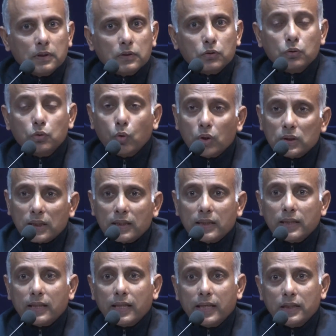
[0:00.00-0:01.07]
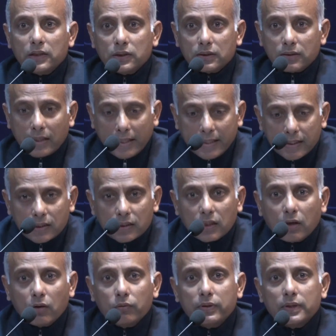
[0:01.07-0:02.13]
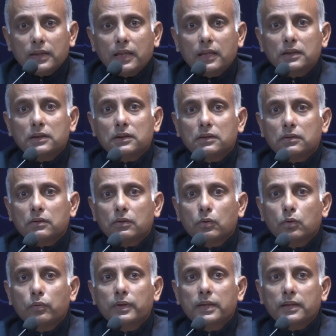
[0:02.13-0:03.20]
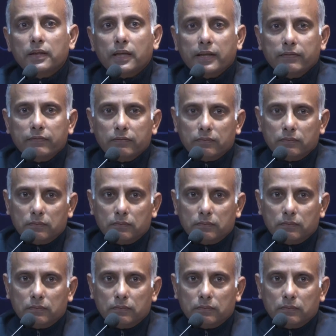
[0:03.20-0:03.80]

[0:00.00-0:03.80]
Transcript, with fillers: Those are the guys right now with us who will thrive,